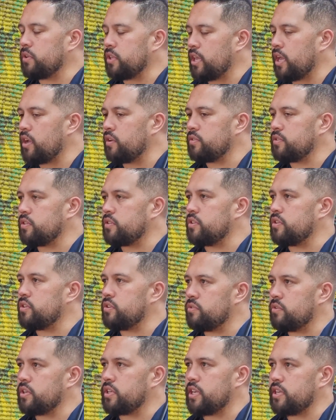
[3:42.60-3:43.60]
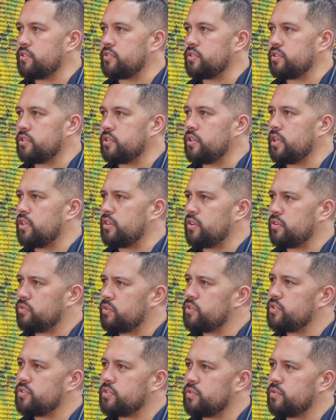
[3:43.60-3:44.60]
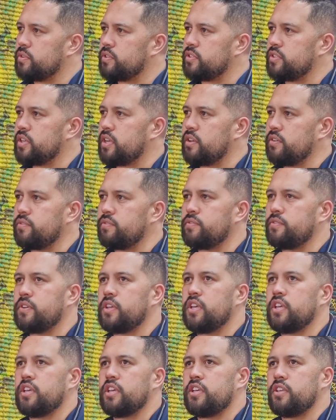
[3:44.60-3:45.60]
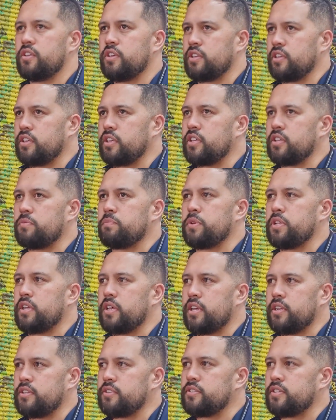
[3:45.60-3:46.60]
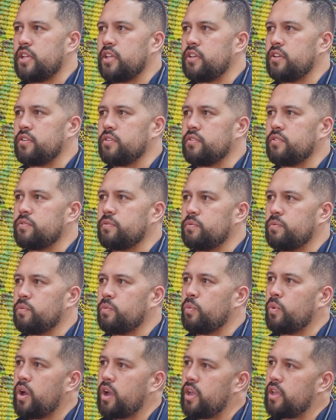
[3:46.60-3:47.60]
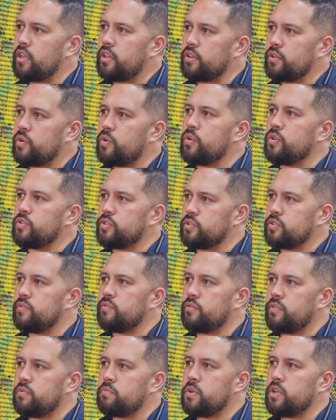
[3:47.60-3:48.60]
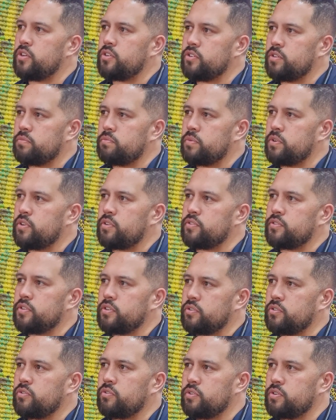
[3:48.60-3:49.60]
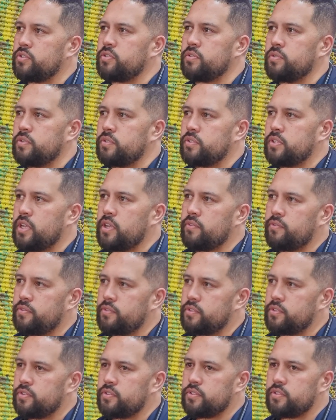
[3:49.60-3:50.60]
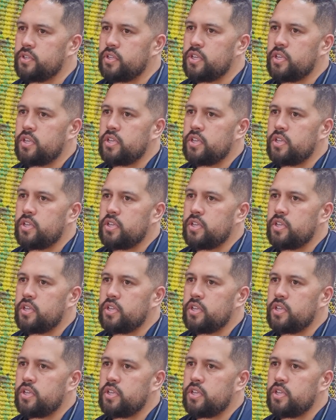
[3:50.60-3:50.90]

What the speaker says: gout and the uric acid and the crystal itself, you can get a better understanding of why it causes inflammation, because the crystal itself has